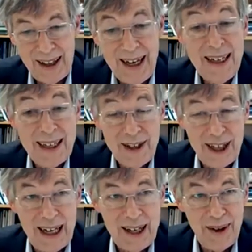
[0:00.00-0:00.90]
The
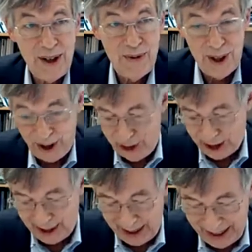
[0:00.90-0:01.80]
English language
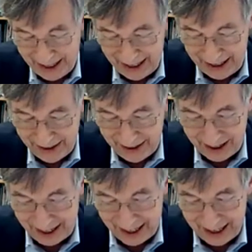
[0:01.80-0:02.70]
version
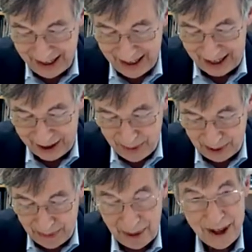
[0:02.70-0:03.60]
has
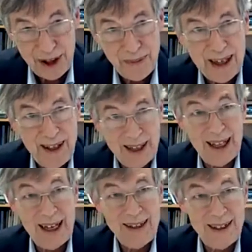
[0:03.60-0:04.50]
been published by the
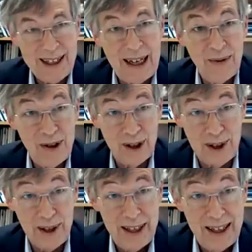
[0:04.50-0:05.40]
Atlantic
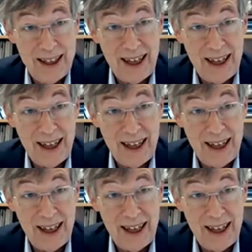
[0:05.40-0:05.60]
Council.